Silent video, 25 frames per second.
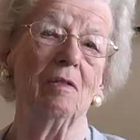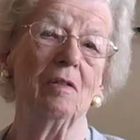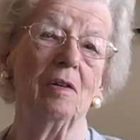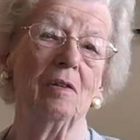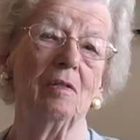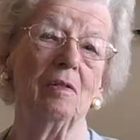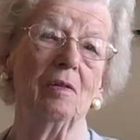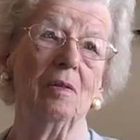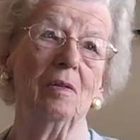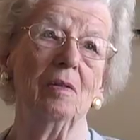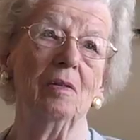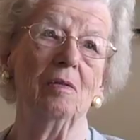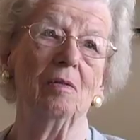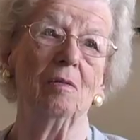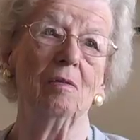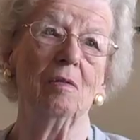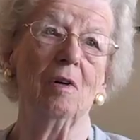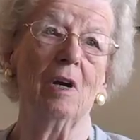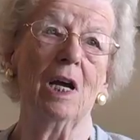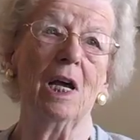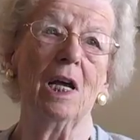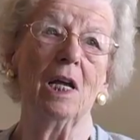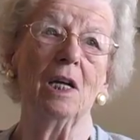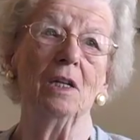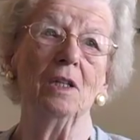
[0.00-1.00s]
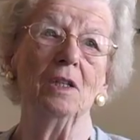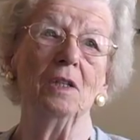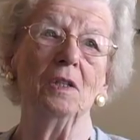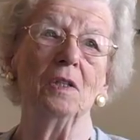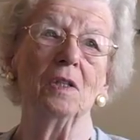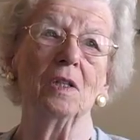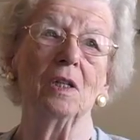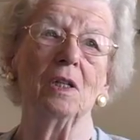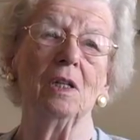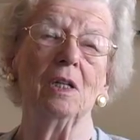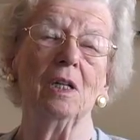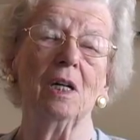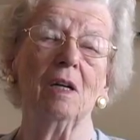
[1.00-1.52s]
of Wrens
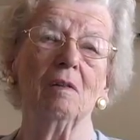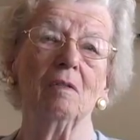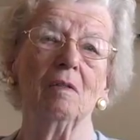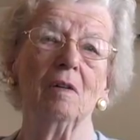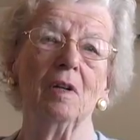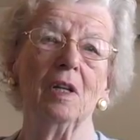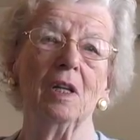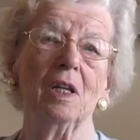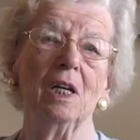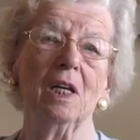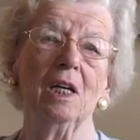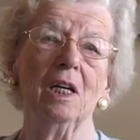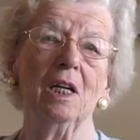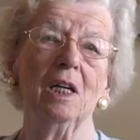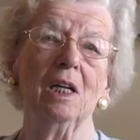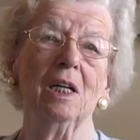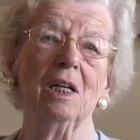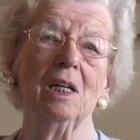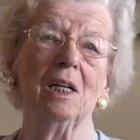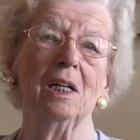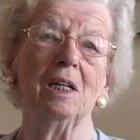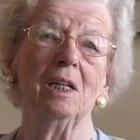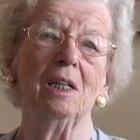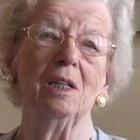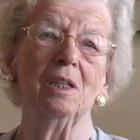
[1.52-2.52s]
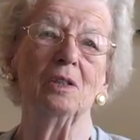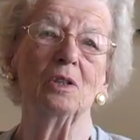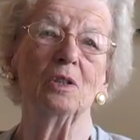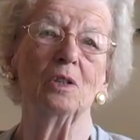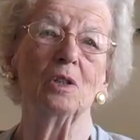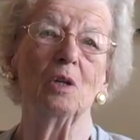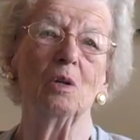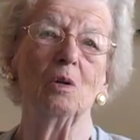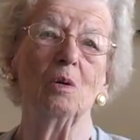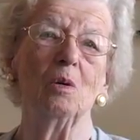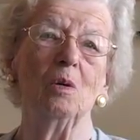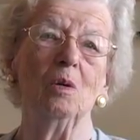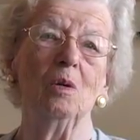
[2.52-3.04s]
and everything, and
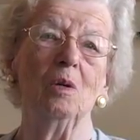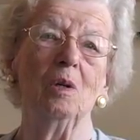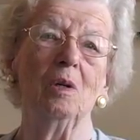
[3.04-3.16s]
so